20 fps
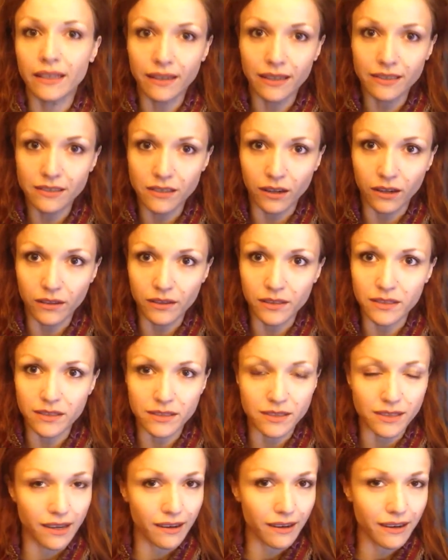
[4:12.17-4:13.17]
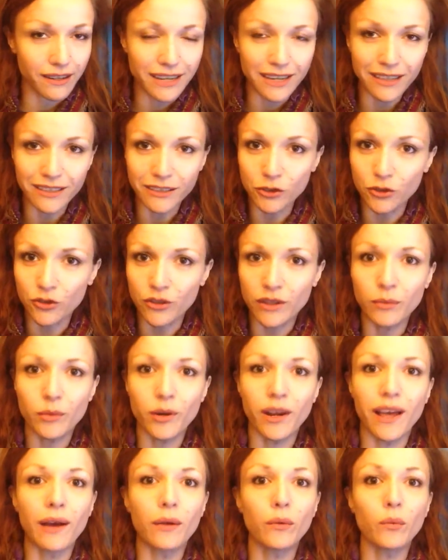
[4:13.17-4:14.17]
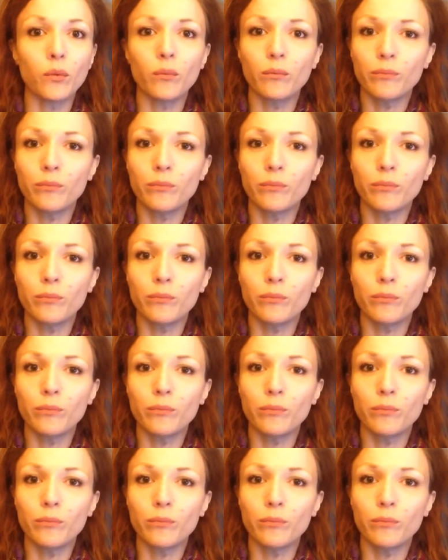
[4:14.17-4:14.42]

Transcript: That's all. This is not idolatry. We're not